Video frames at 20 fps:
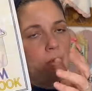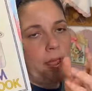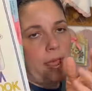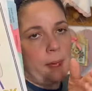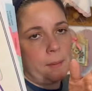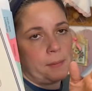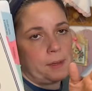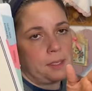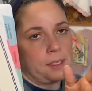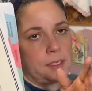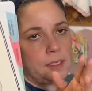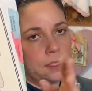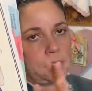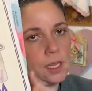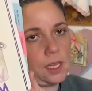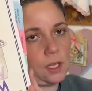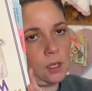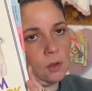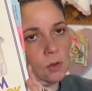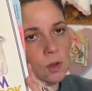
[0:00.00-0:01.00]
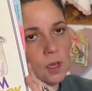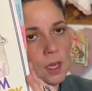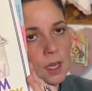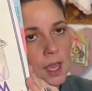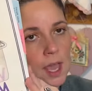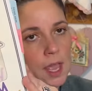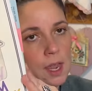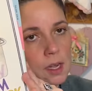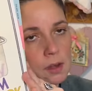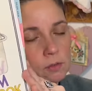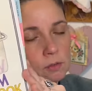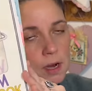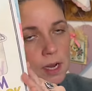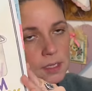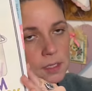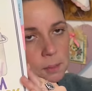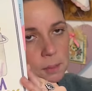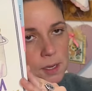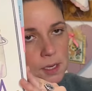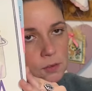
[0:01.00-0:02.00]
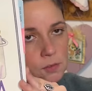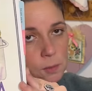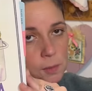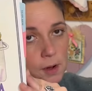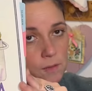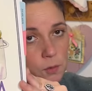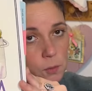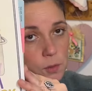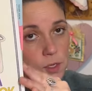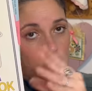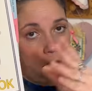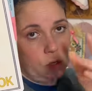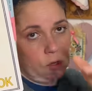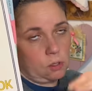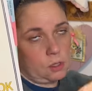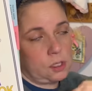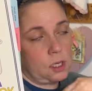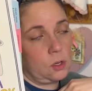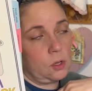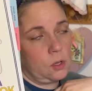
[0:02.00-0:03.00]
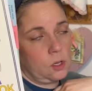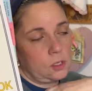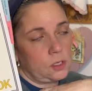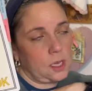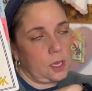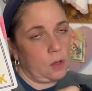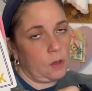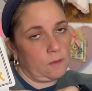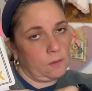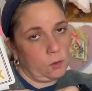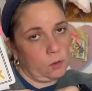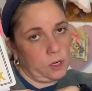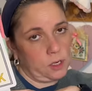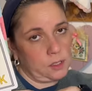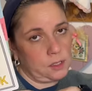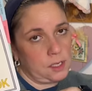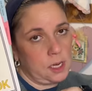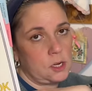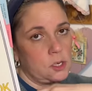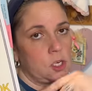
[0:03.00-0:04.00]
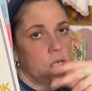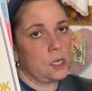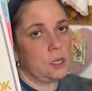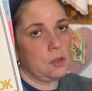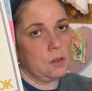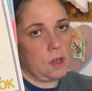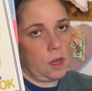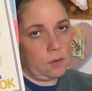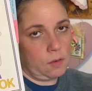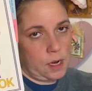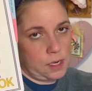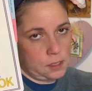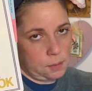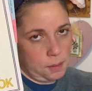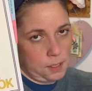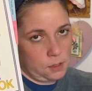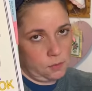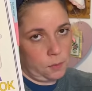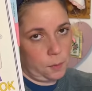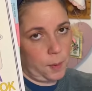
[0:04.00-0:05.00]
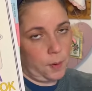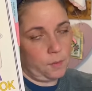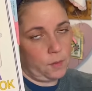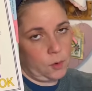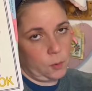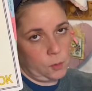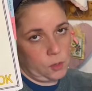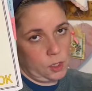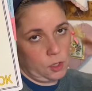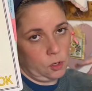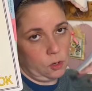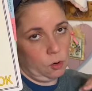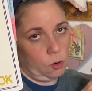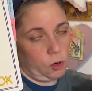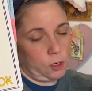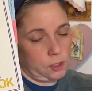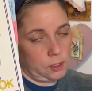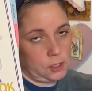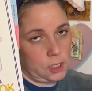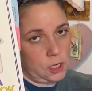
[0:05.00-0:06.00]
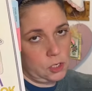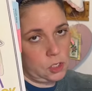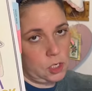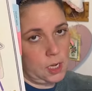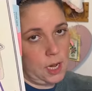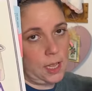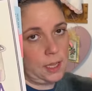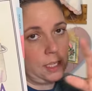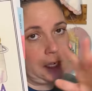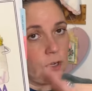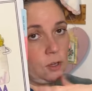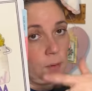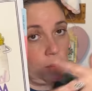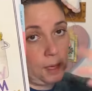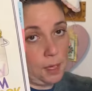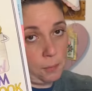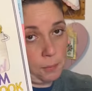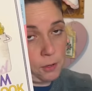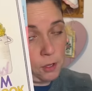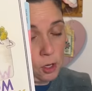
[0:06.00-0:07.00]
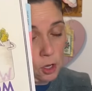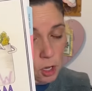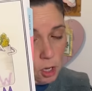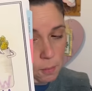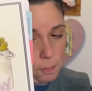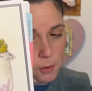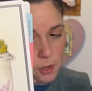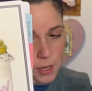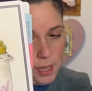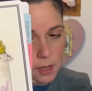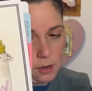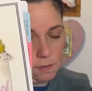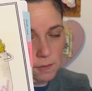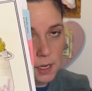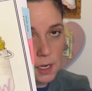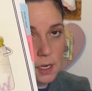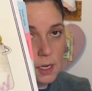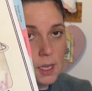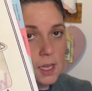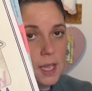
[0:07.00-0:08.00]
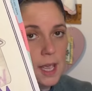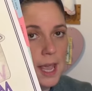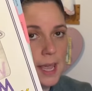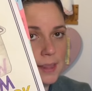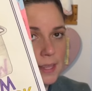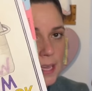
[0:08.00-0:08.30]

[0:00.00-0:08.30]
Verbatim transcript: happens is like you can get recipes from everyone in your so you say you have an organization you get recipes from everyone in your organization and then you can make a cookbook out of it and